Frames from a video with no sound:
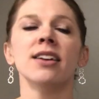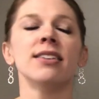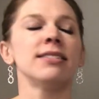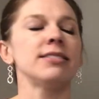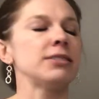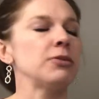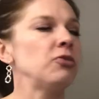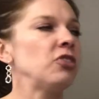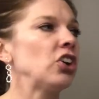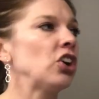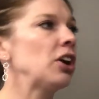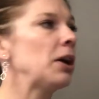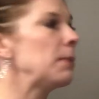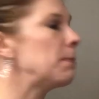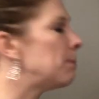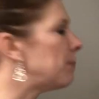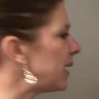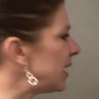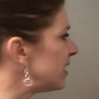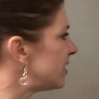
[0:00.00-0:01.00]
some very
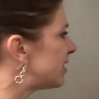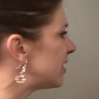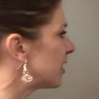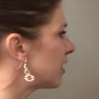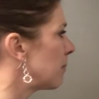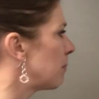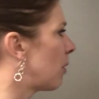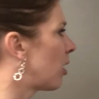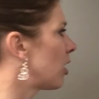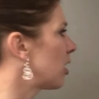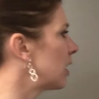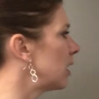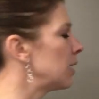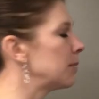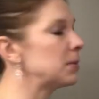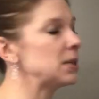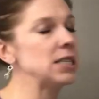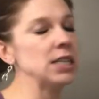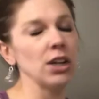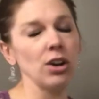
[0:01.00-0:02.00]
basic marketing
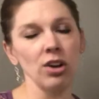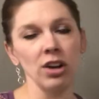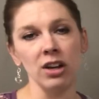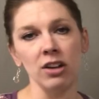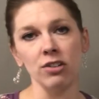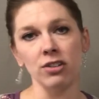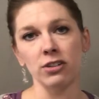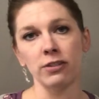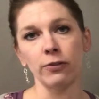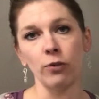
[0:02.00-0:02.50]
materials